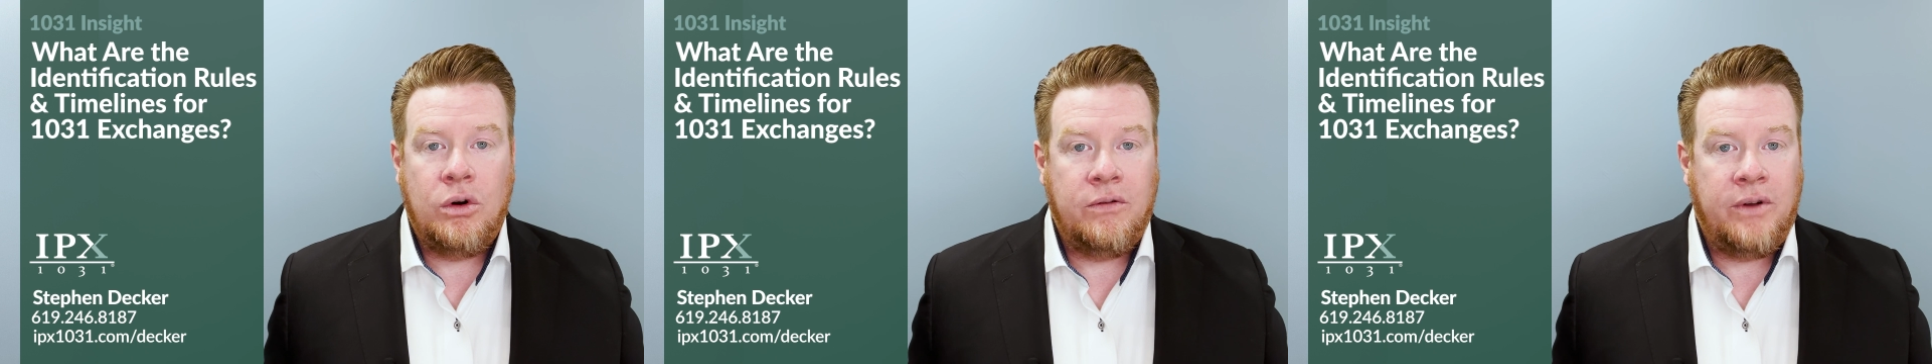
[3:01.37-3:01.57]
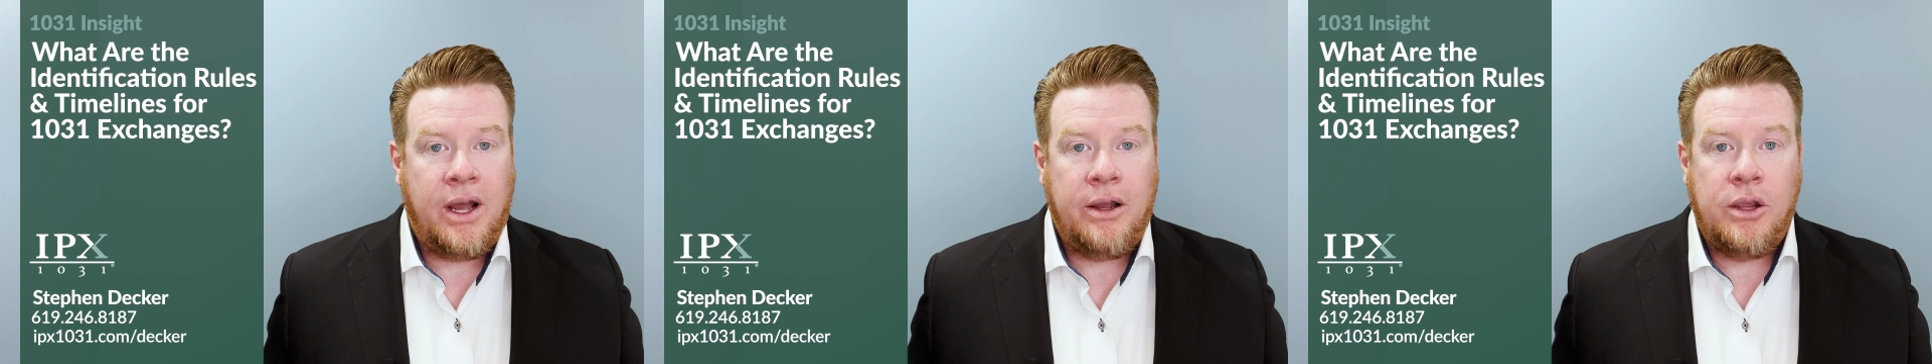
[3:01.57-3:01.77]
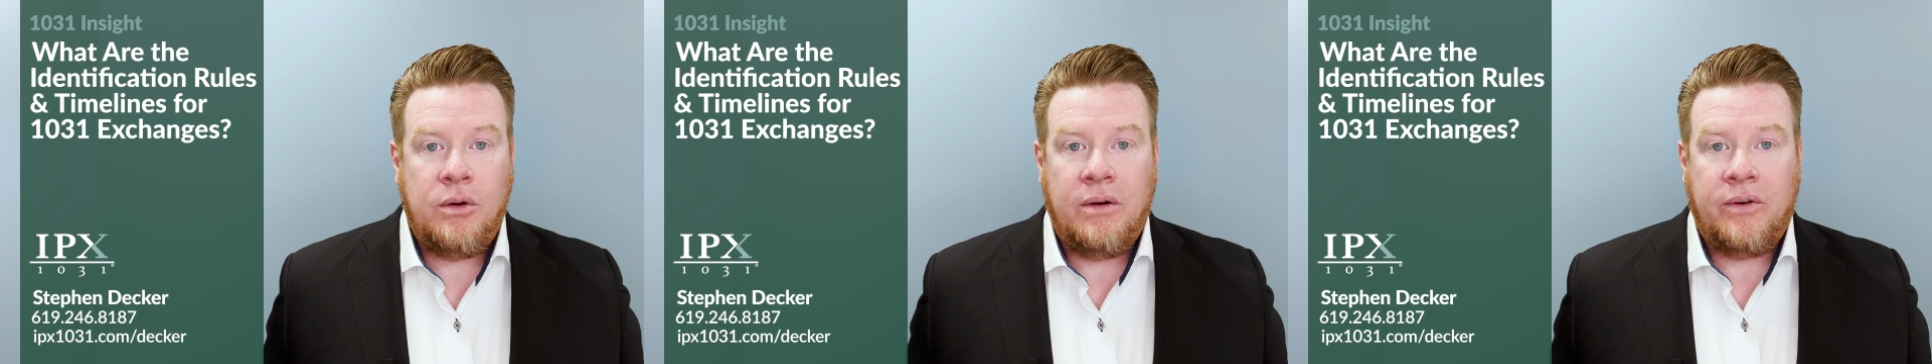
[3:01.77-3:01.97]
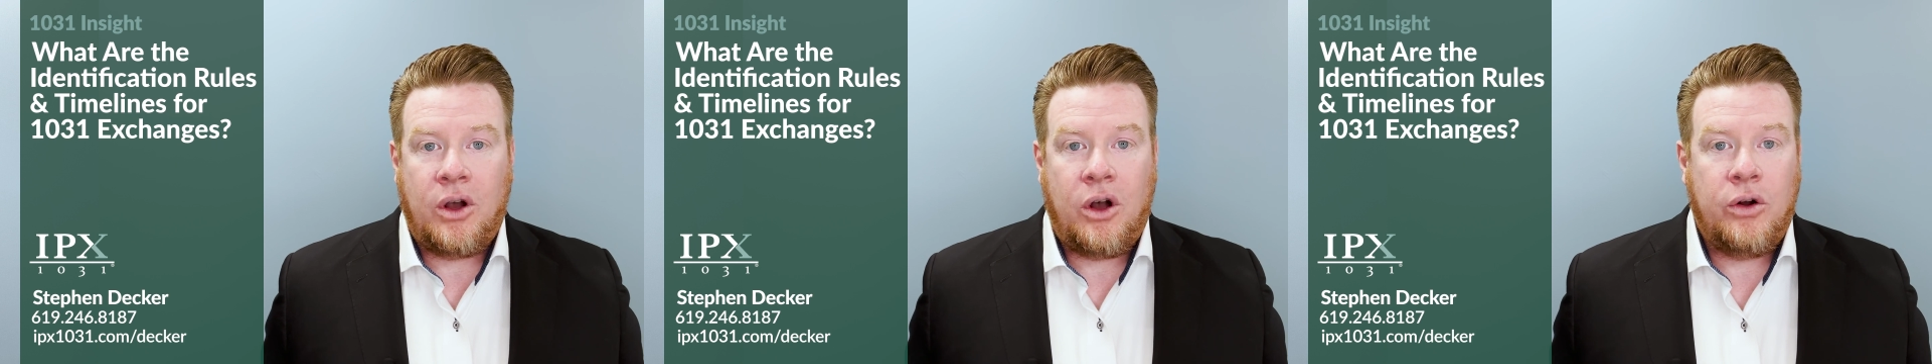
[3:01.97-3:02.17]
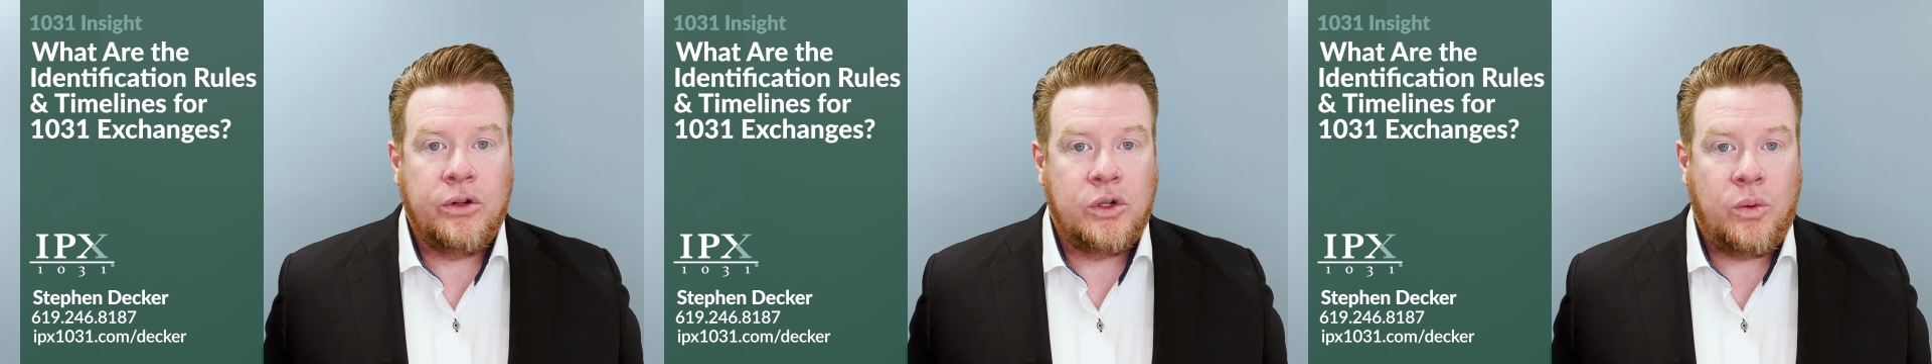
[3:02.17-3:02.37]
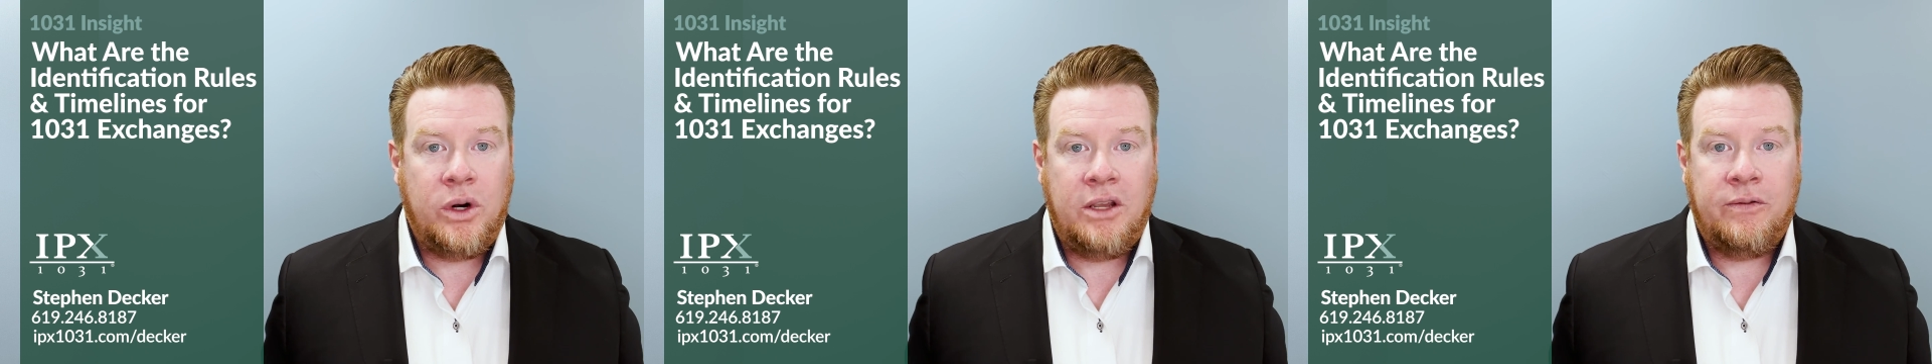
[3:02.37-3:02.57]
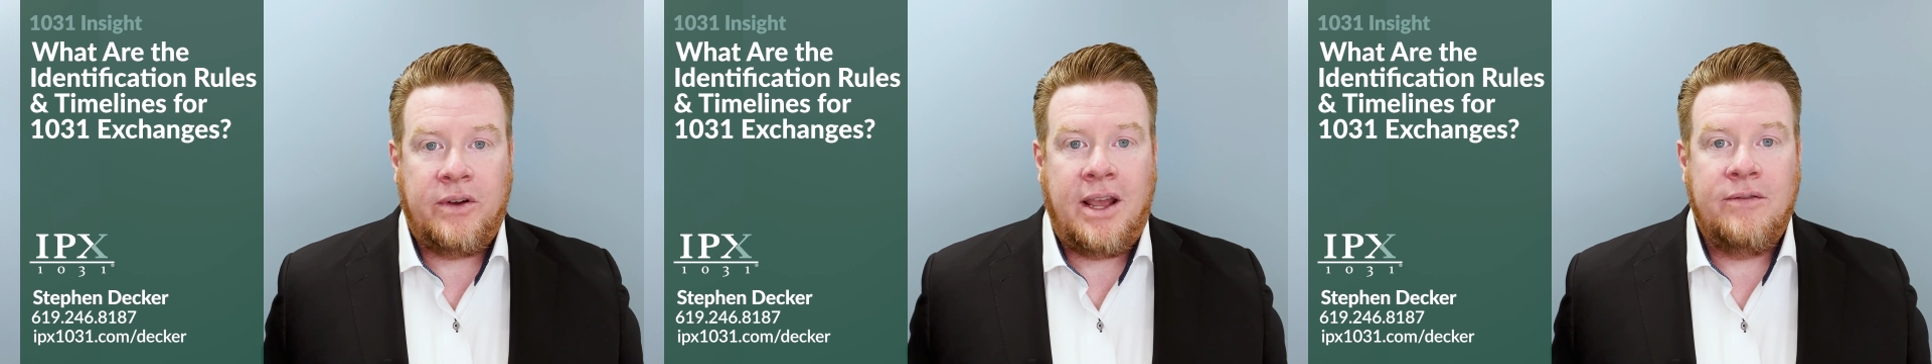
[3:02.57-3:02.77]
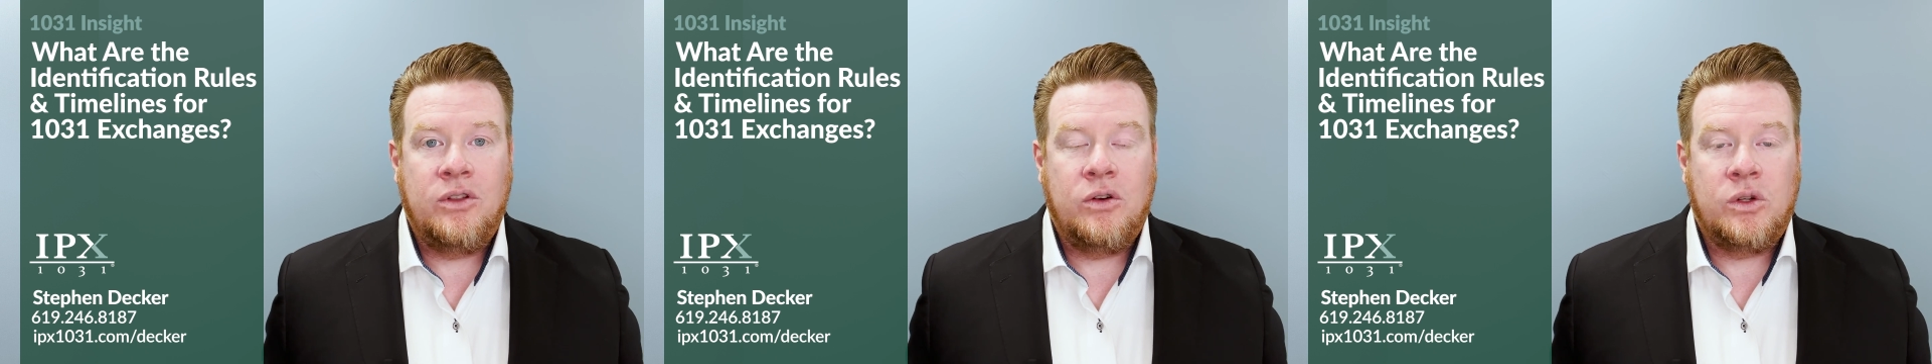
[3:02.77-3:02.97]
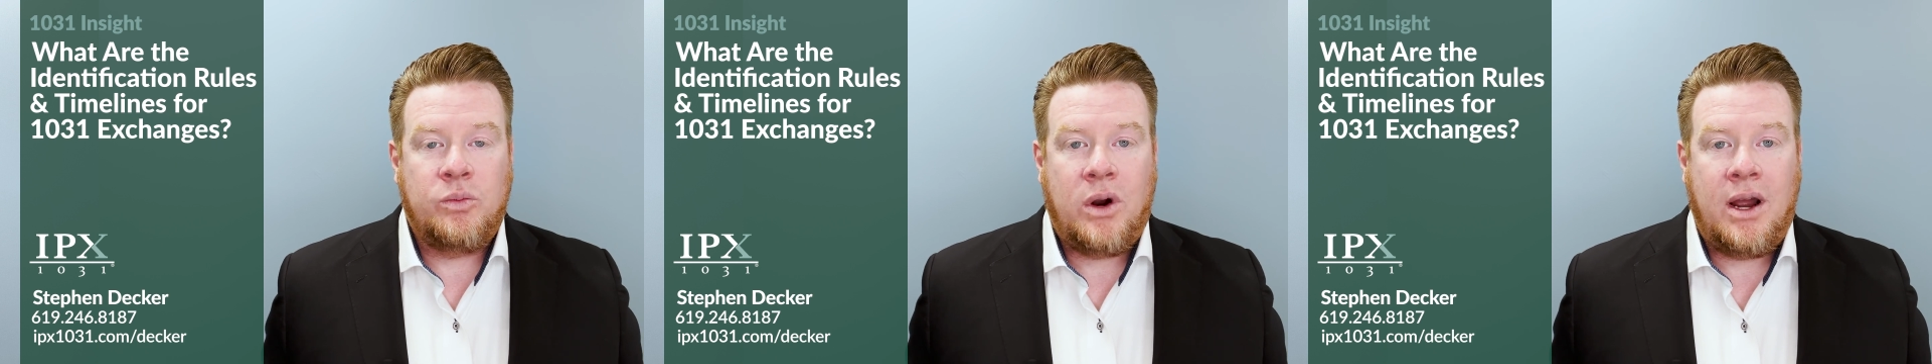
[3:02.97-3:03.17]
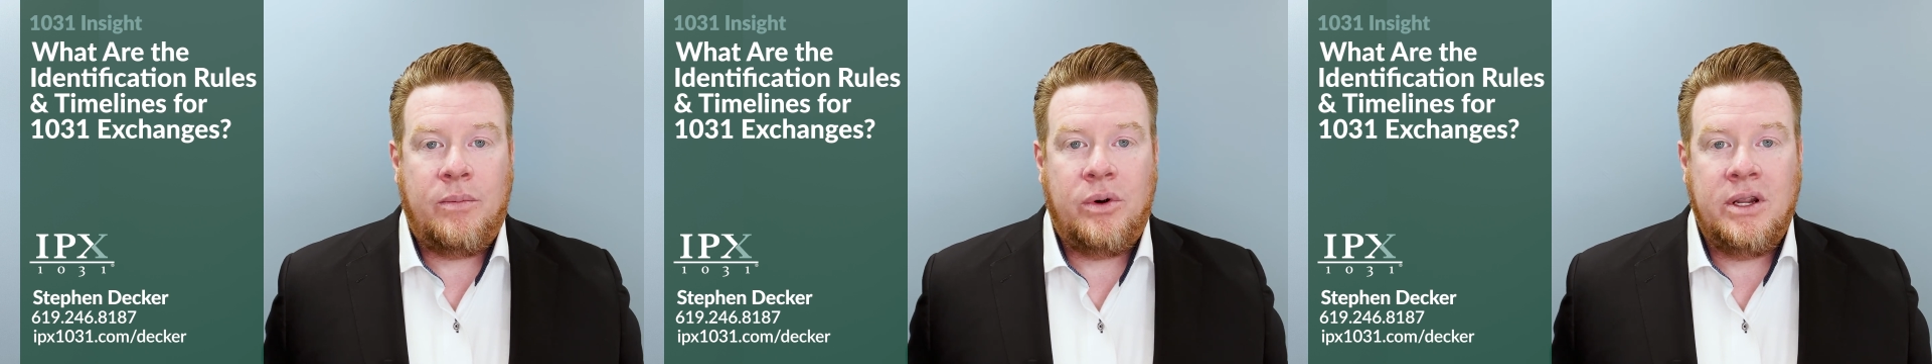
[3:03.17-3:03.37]
value of all 25 of those
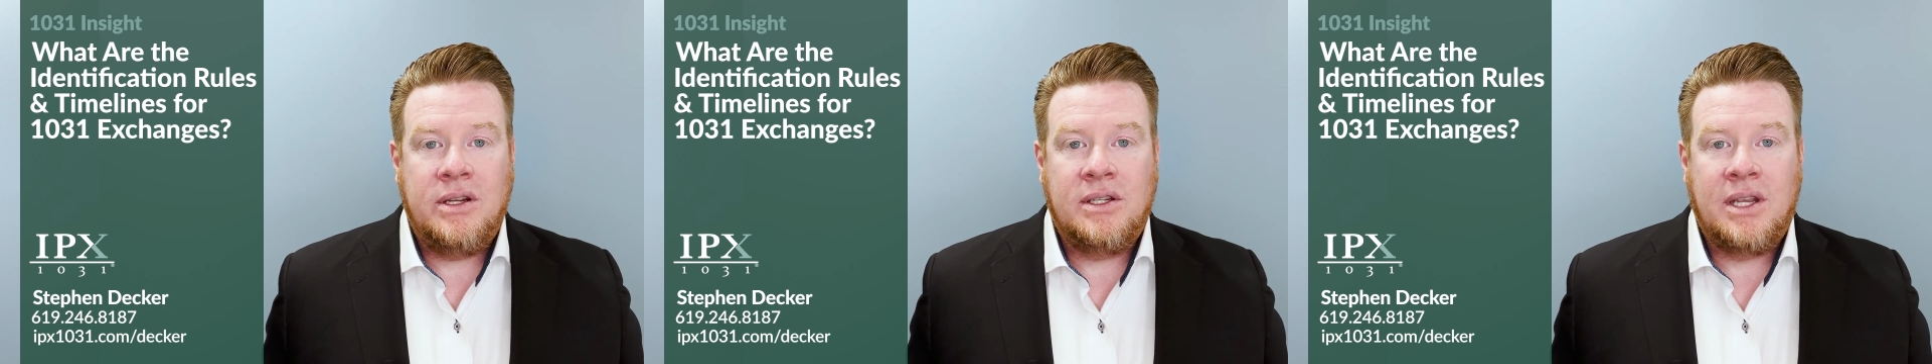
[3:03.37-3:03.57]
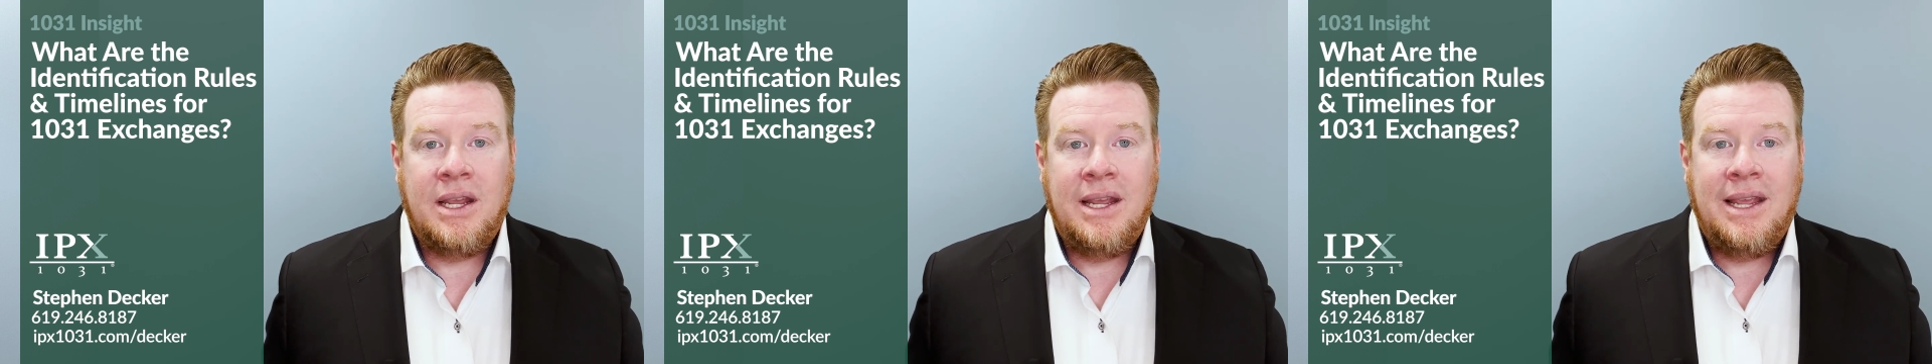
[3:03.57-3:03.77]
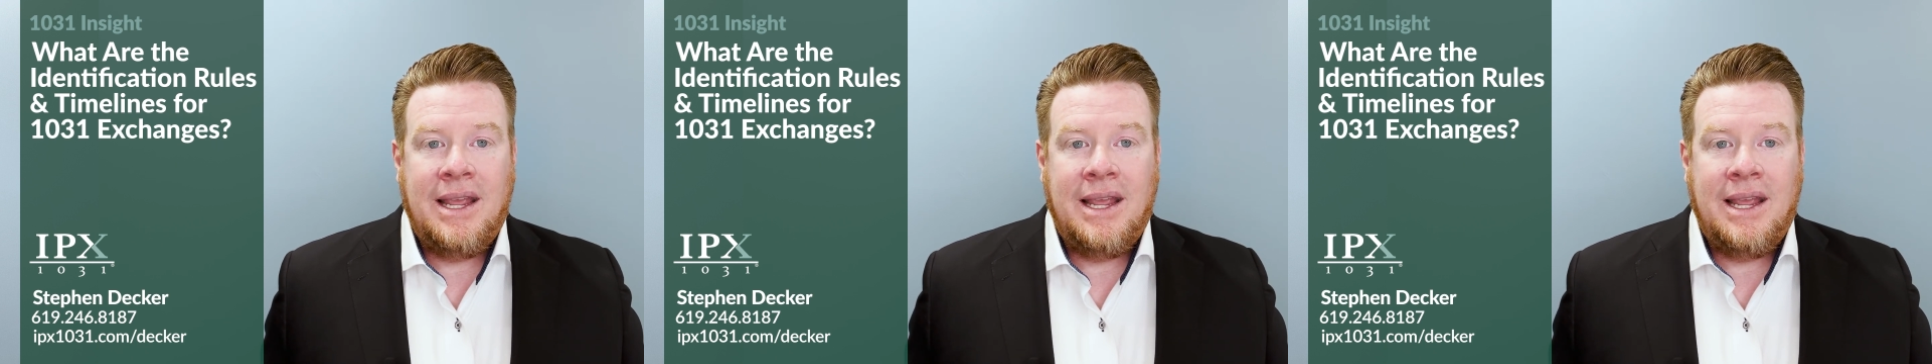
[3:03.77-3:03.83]
properties